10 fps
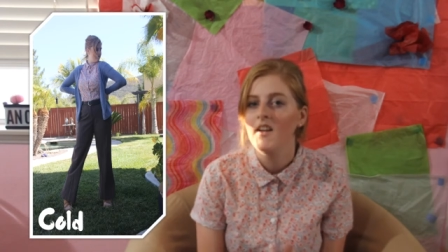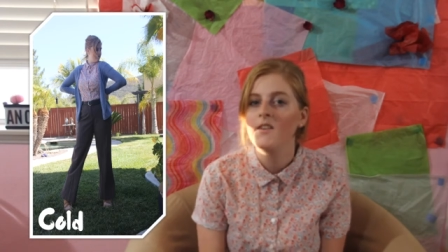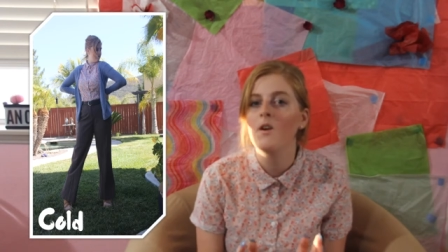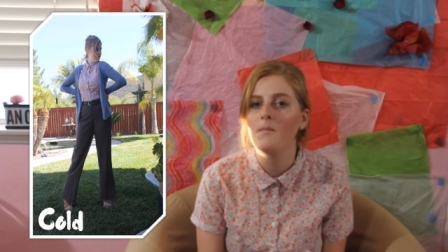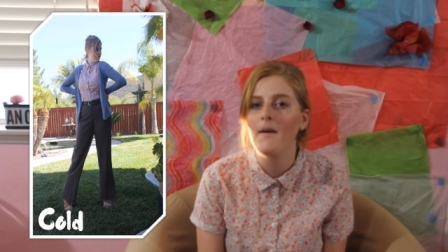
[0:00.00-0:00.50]

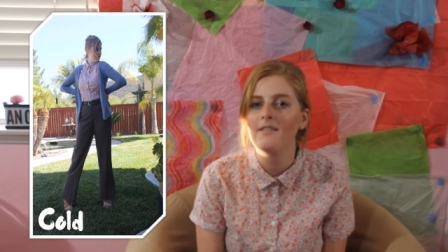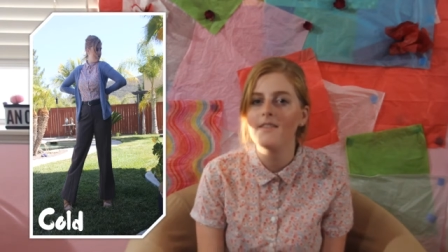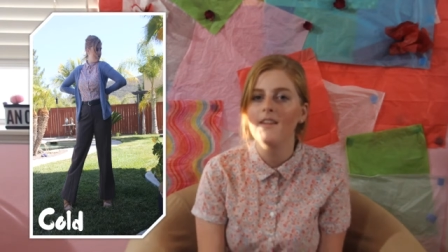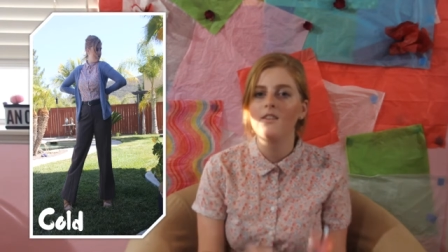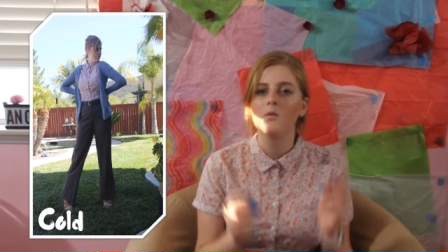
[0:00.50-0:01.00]
No, the best
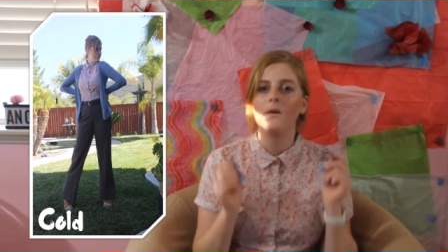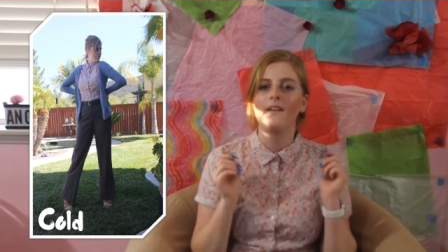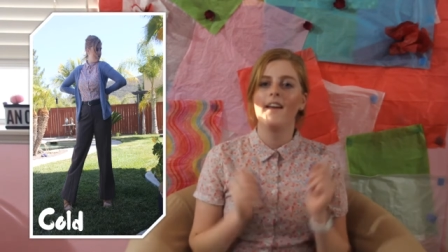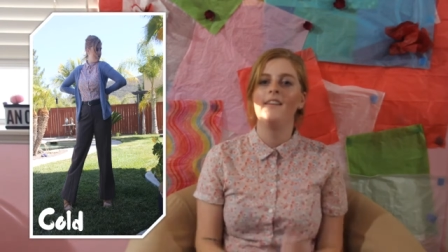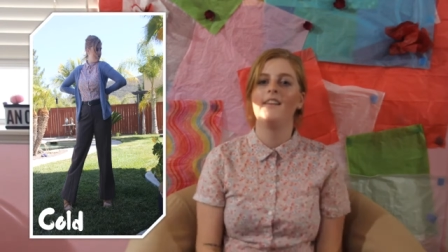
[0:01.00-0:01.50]
thing is to wear
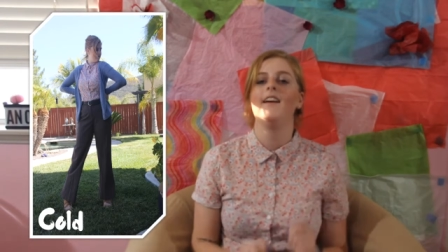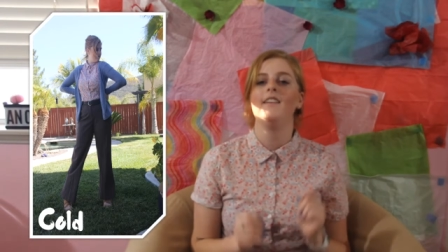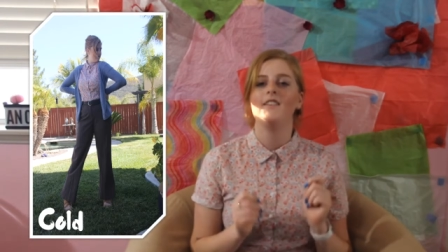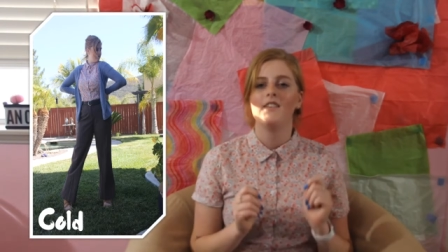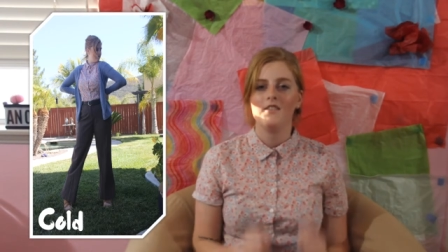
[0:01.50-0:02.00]
a
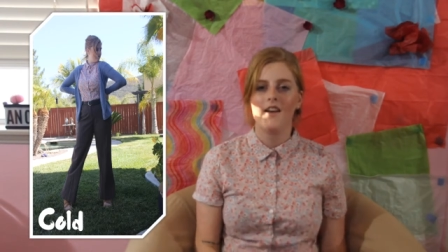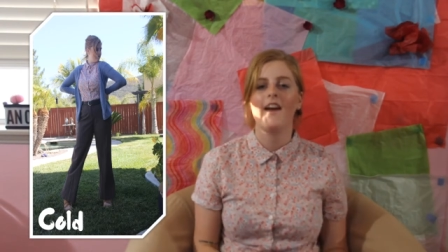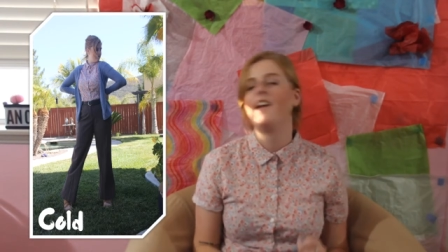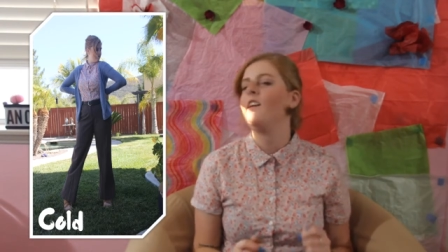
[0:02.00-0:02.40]
light jacket.